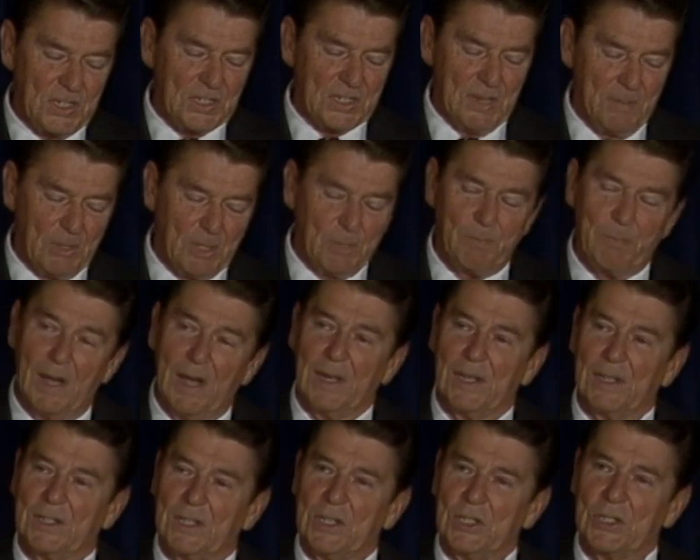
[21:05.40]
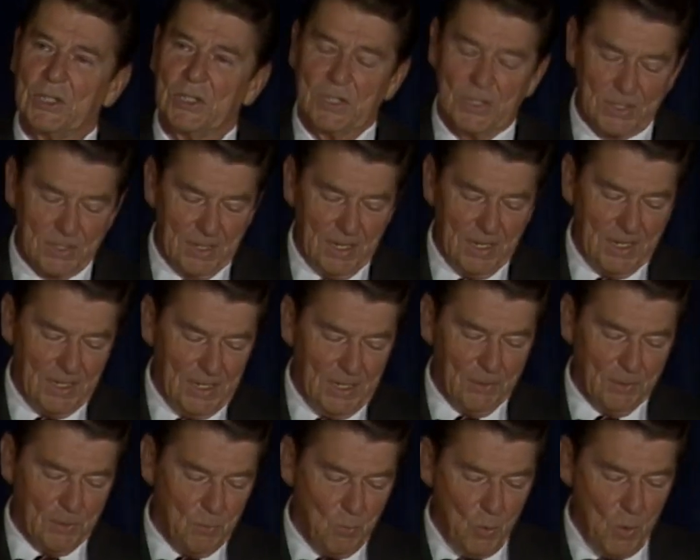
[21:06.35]
some of the politicians
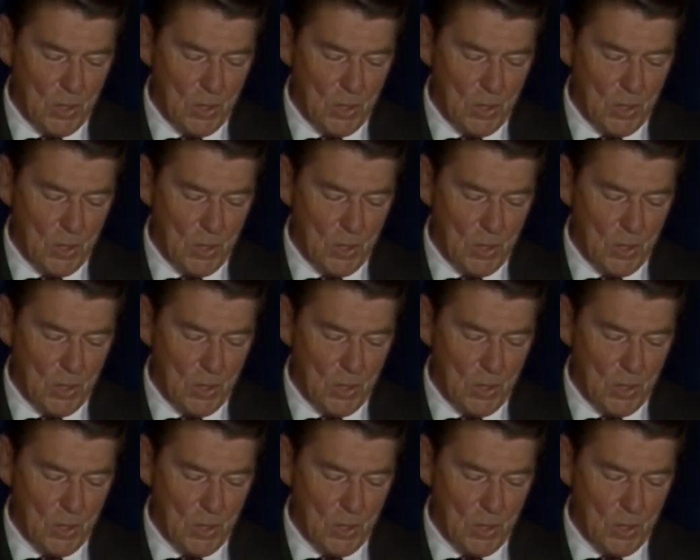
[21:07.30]
here in